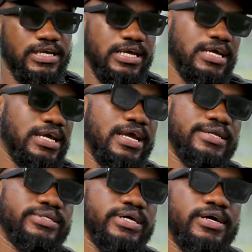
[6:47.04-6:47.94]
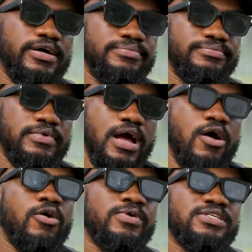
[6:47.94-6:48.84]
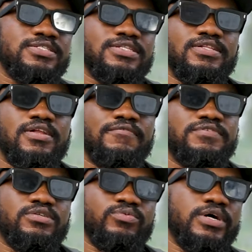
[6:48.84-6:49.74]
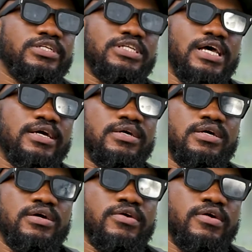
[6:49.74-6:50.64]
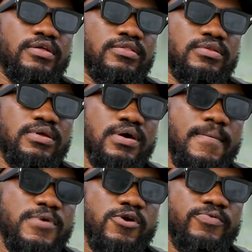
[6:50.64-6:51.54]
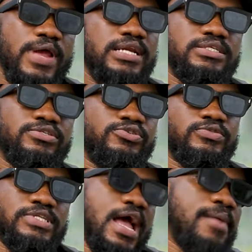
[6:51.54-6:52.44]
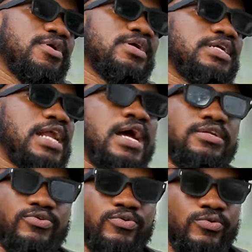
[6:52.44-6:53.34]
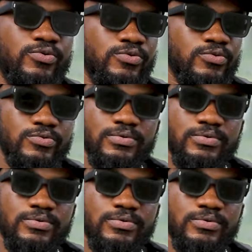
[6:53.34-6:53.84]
Yeah, and I always loved to watch like. Reality shows like American Idol.